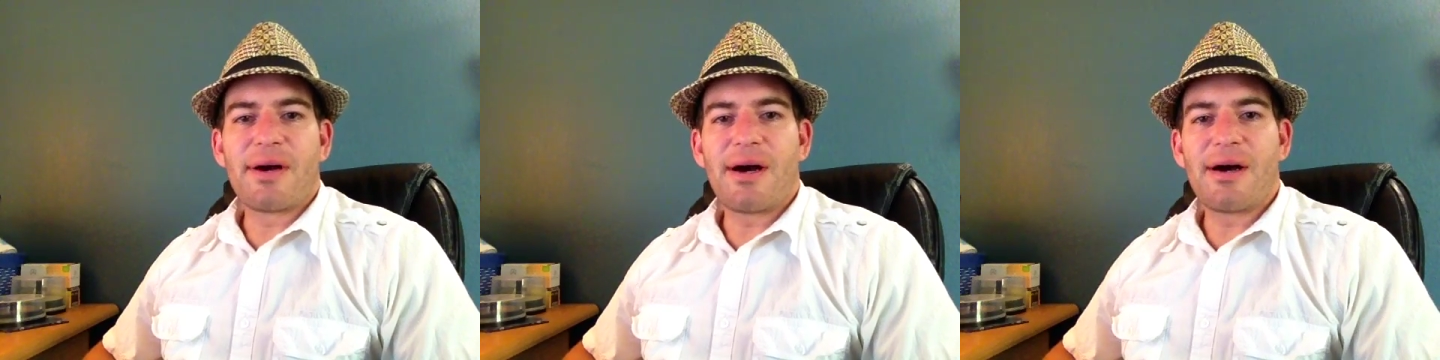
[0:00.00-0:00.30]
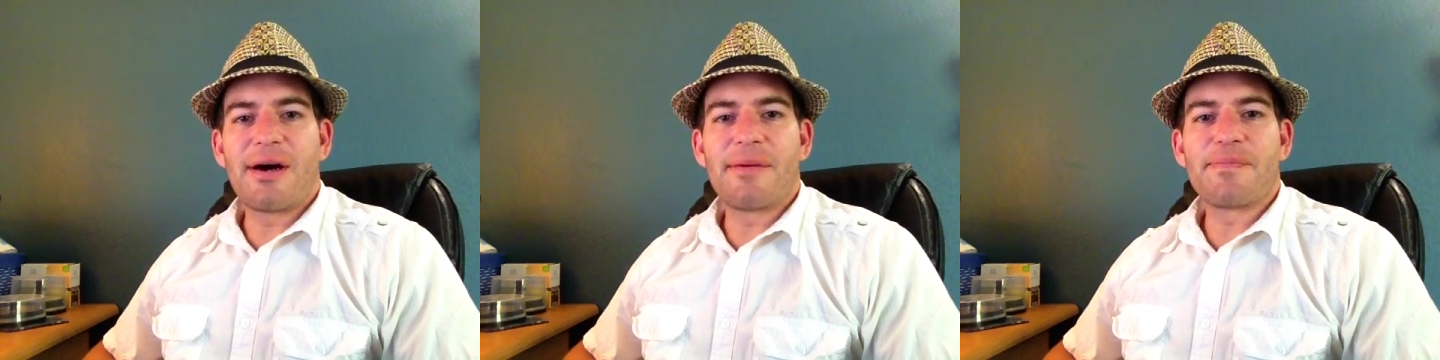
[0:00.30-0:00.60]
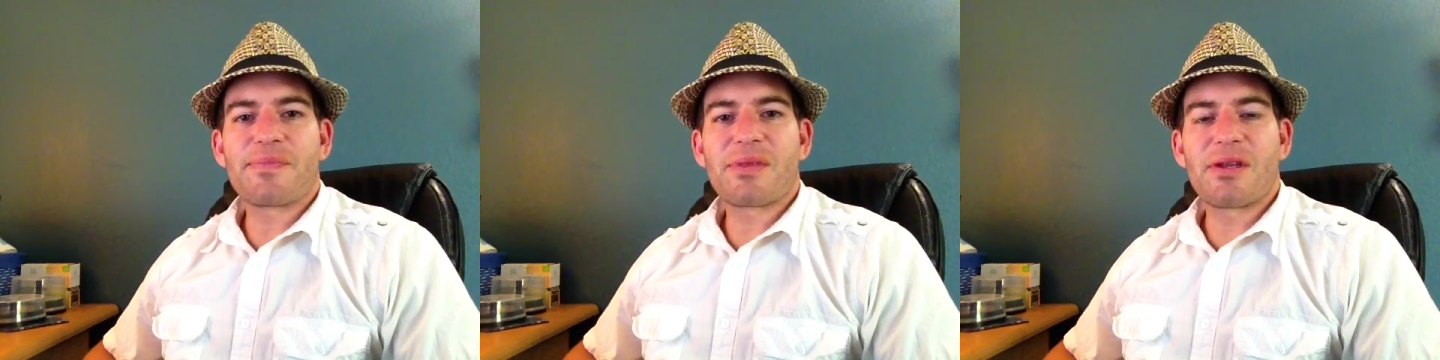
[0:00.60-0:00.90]

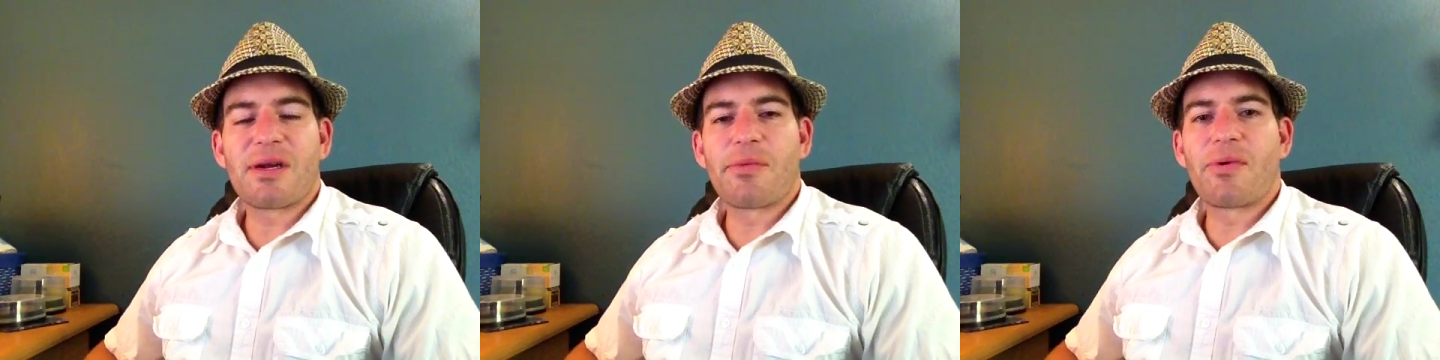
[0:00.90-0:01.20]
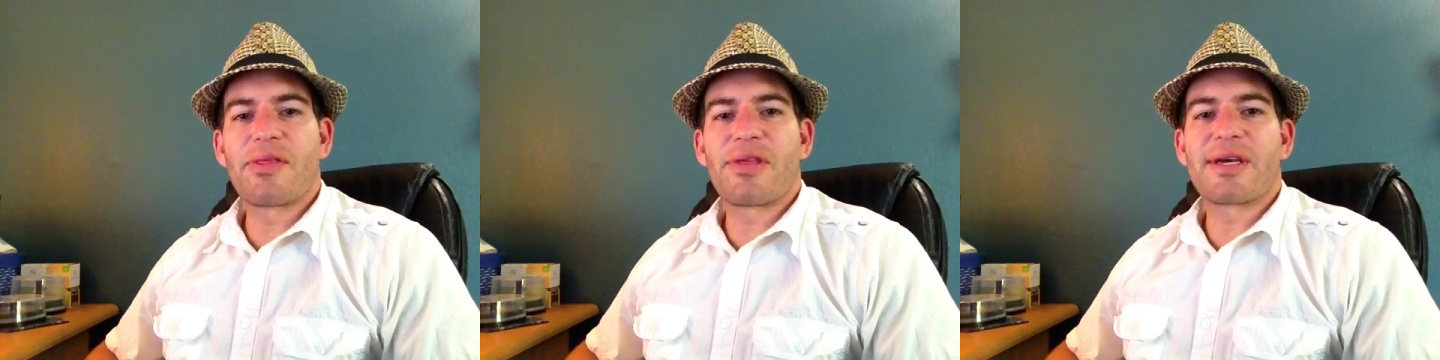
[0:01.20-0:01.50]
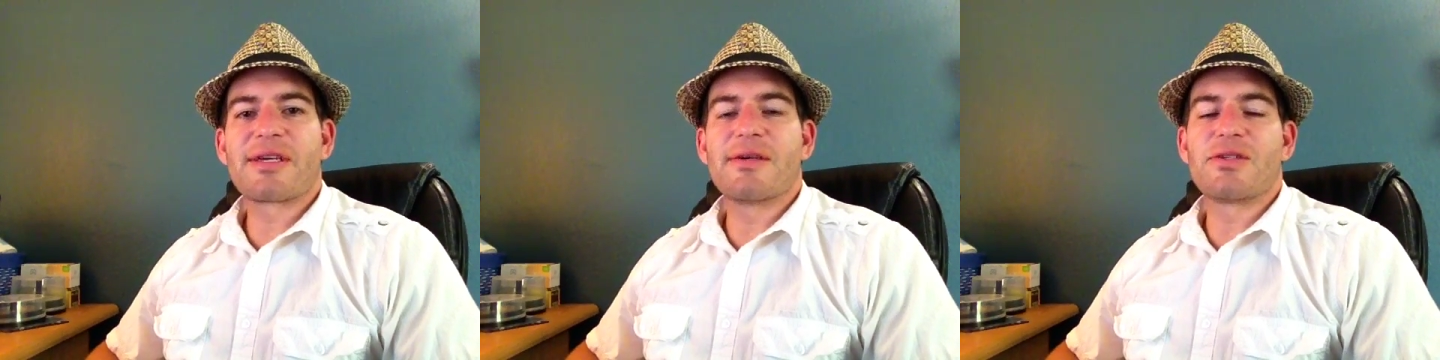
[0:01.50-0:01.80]
Um, the number one
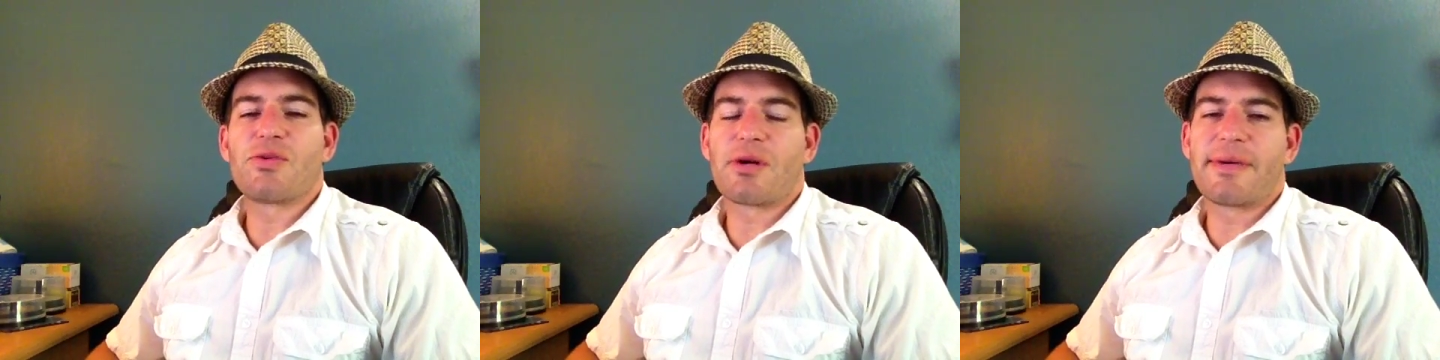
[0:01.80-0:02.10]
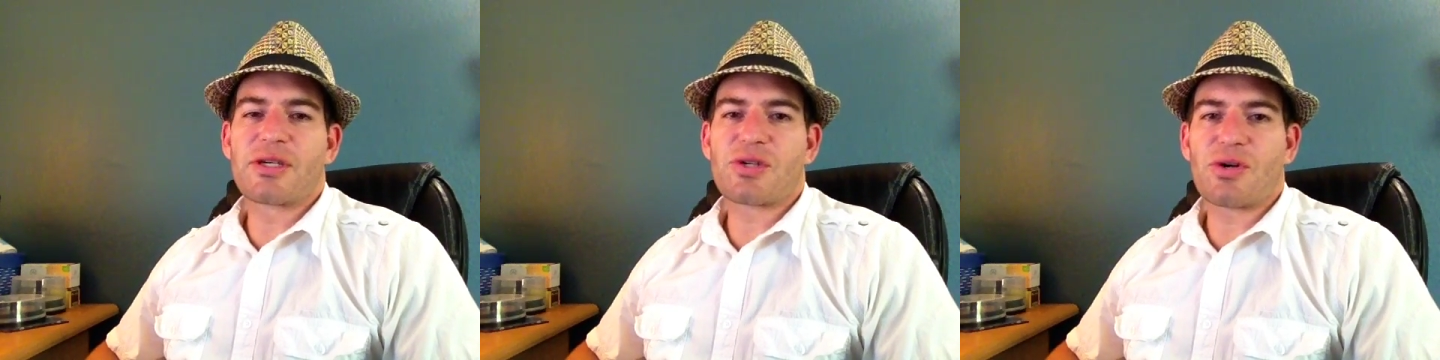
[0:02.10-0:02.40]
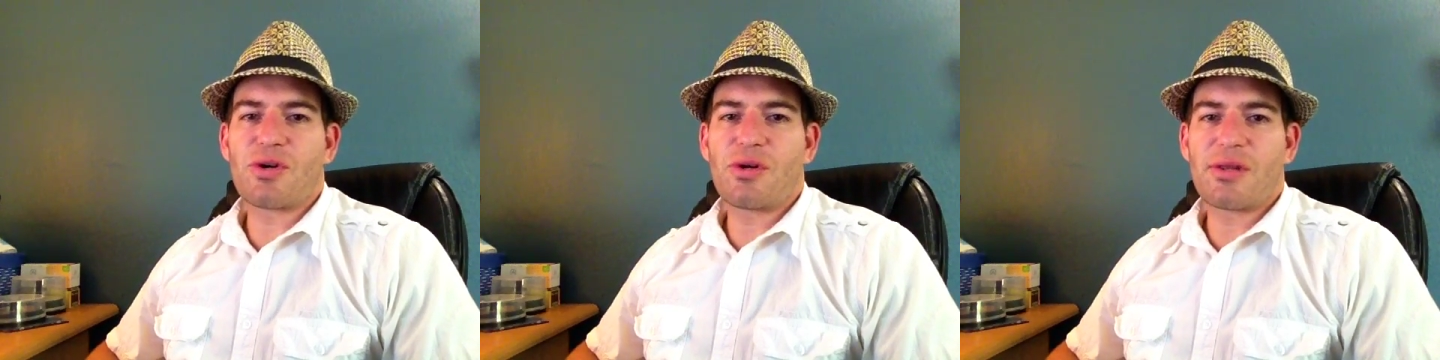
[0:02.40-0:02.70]
thing is you want to make
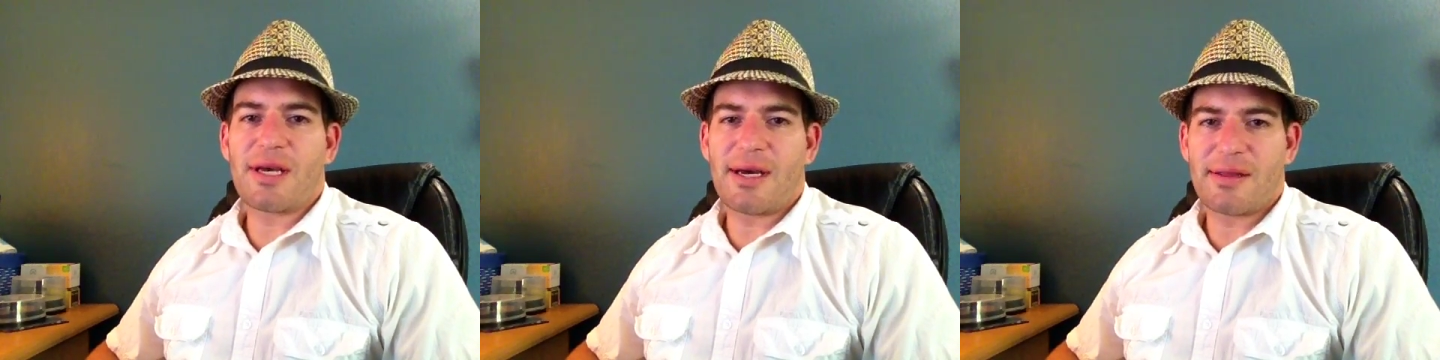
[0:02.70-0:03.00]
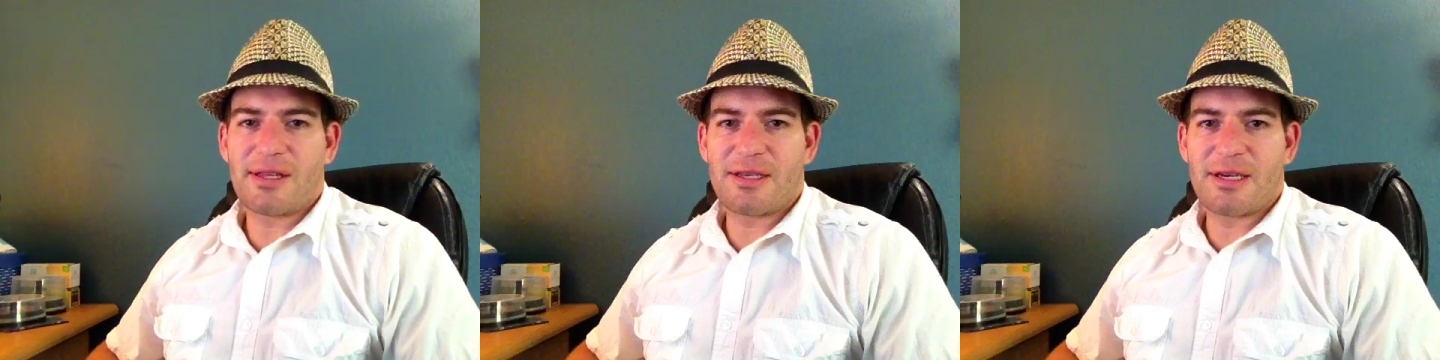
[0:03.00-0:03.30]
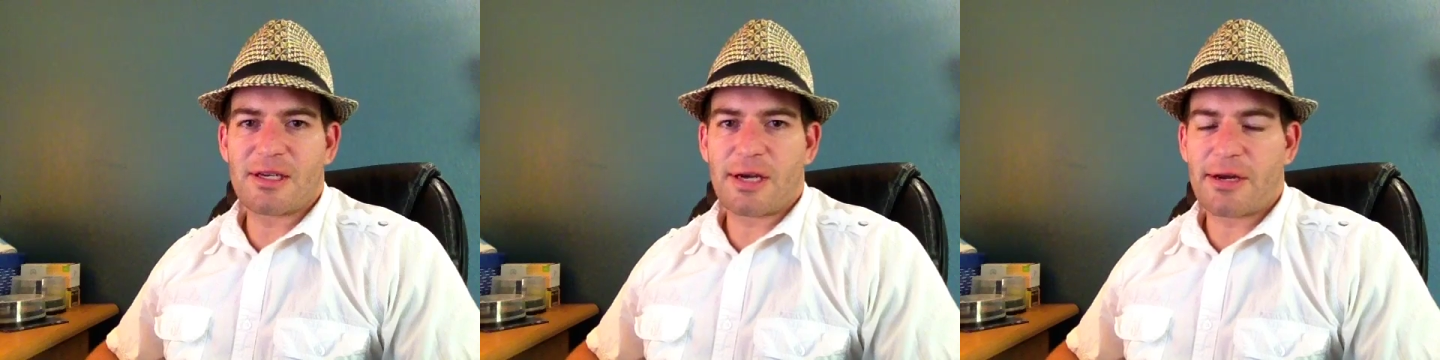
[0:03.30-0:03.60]
sure that the
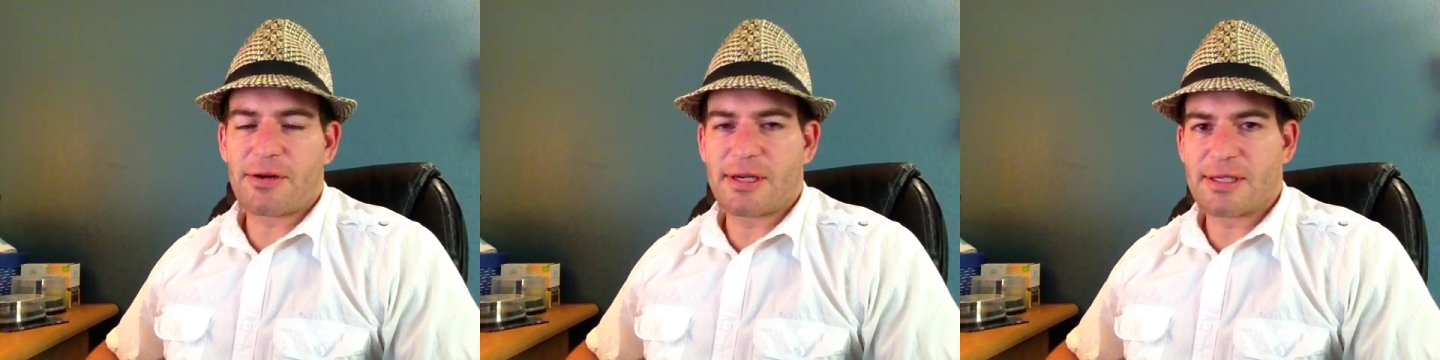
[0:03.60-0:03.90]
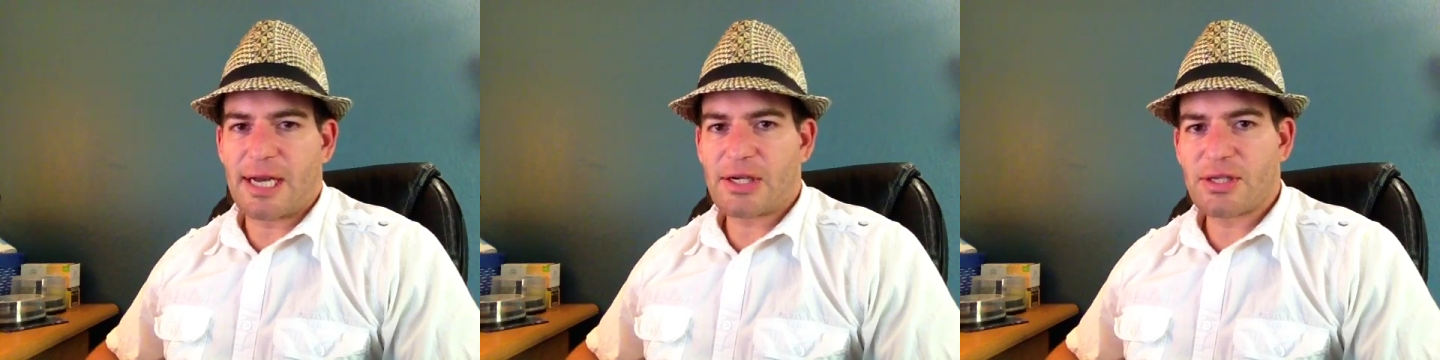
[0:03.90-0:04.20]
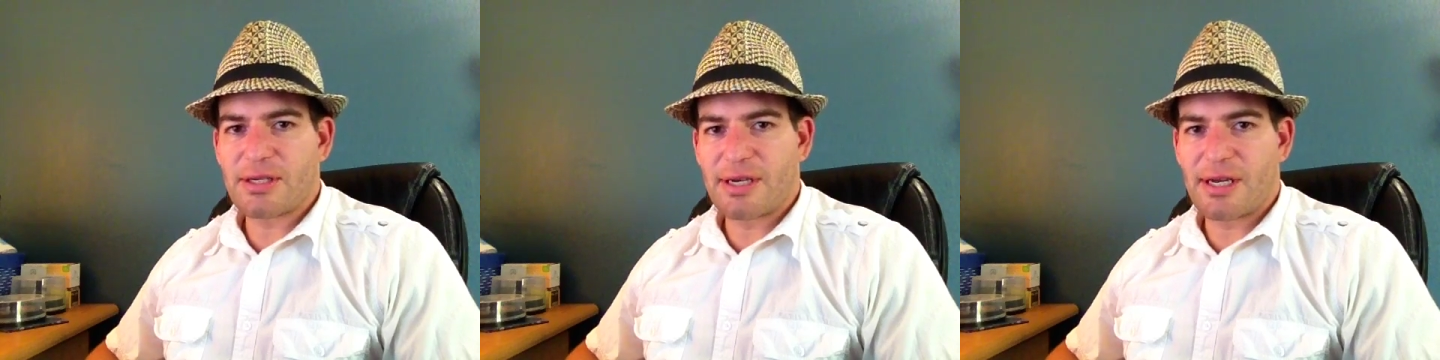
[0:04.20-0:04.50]
igniter is
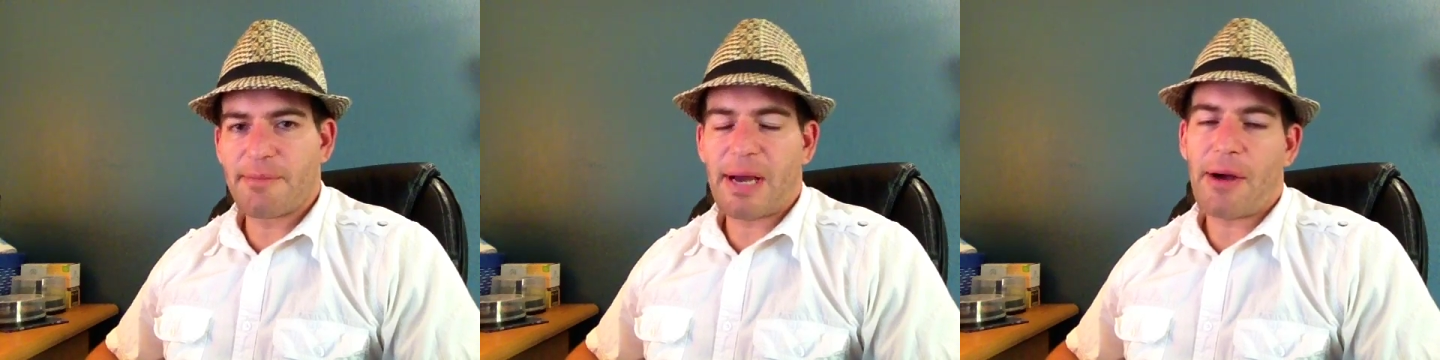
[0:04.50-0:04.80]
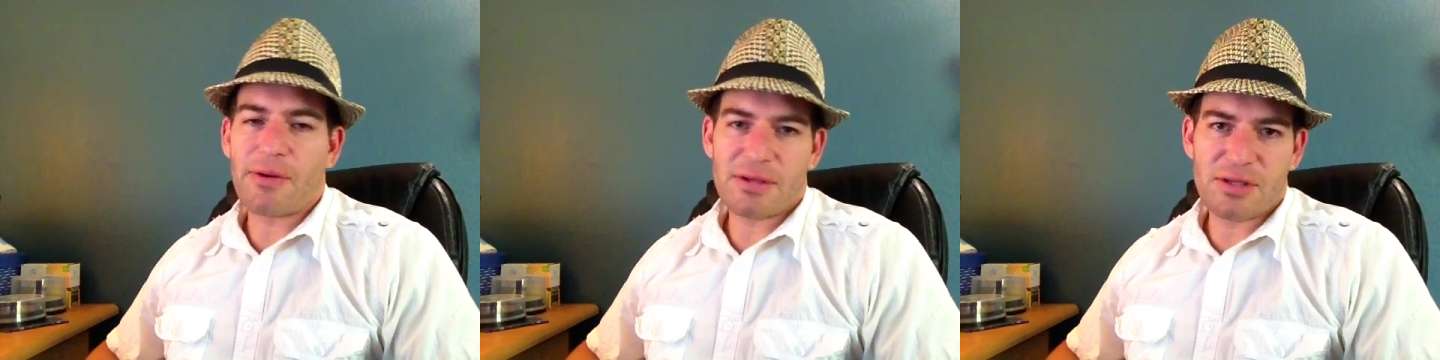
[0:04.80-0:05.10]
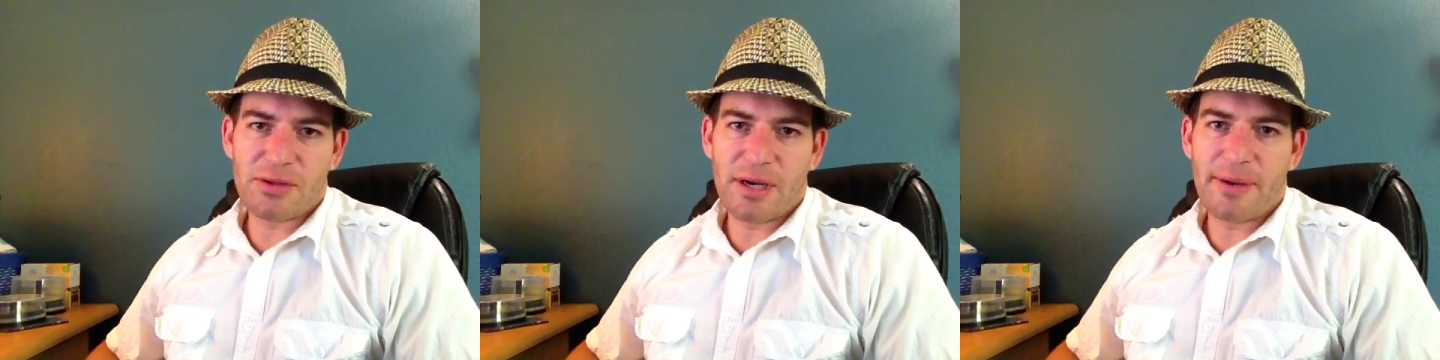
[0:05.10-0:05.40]
actually getting power
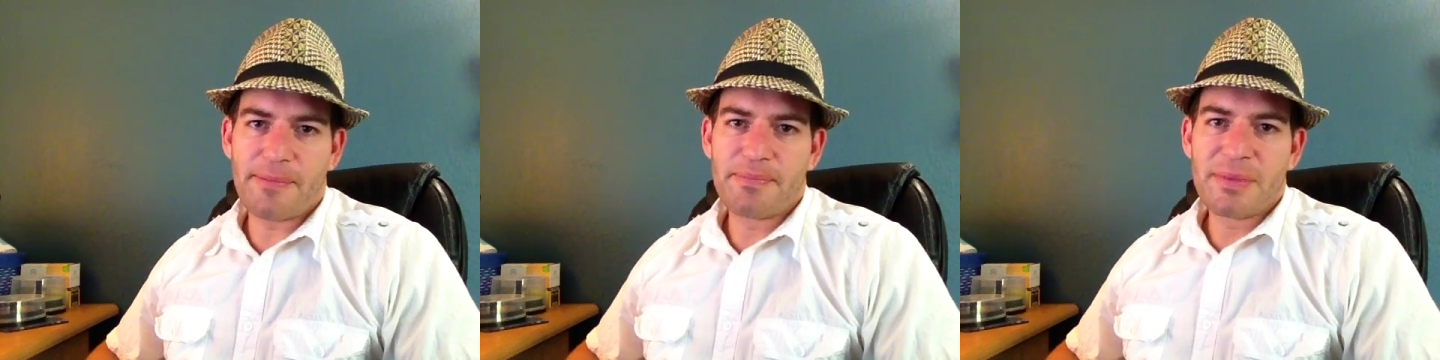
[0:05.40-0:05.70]
to it.